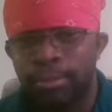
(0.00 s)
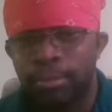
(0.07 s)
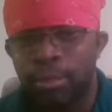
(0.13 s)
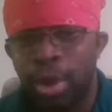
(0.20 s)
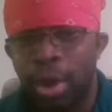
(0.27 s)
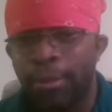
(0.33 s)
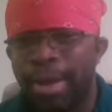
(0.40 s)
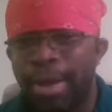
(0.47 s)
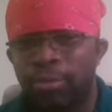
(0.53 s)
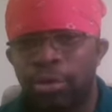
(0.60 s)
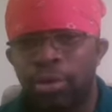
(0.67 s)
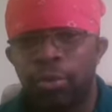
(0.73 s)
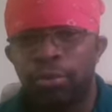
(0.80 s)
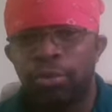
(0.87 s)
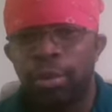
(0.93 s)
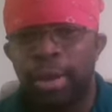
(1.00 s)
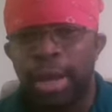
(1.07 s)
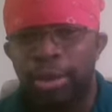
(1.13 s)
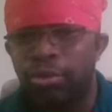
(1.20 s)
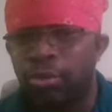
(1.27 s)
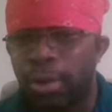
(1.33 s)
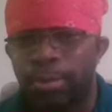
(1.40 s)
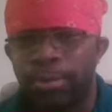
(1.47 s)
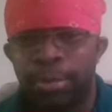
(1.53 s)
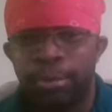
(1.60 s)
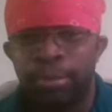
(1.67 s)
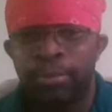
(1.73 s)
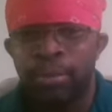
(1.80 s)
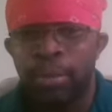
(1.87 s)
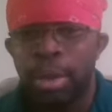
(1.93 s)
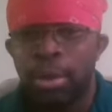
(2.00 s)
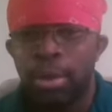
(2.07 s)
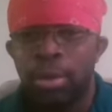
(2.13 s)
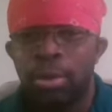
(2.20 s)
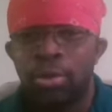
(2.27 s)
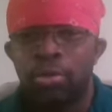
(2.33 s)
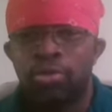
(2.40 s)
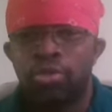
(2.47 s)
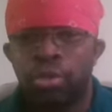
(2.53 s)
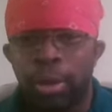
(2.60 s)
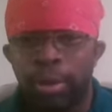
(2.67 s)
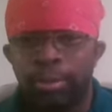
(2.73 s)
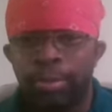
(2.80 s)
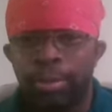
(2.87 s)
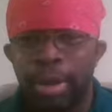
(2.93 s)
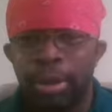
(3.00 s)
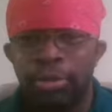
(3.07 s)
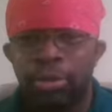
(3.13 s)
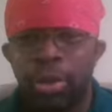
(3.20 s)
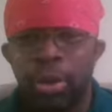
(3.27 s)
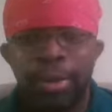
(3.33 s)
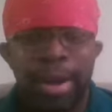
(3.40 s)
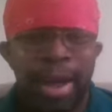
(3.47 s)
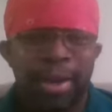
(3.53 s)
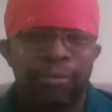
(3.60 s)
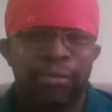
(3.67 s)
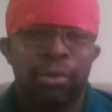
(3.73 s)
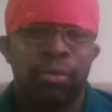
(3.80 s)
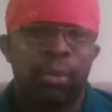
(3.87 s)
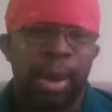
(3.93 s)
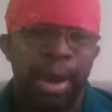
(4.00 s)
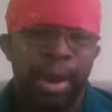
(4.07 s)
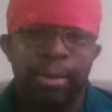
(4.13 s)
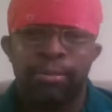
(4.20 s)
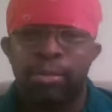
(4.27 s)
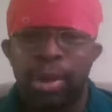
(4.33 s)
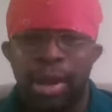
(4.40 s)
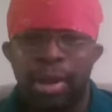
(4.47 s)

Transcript: All we have to do is look at Trump. Trump is going after red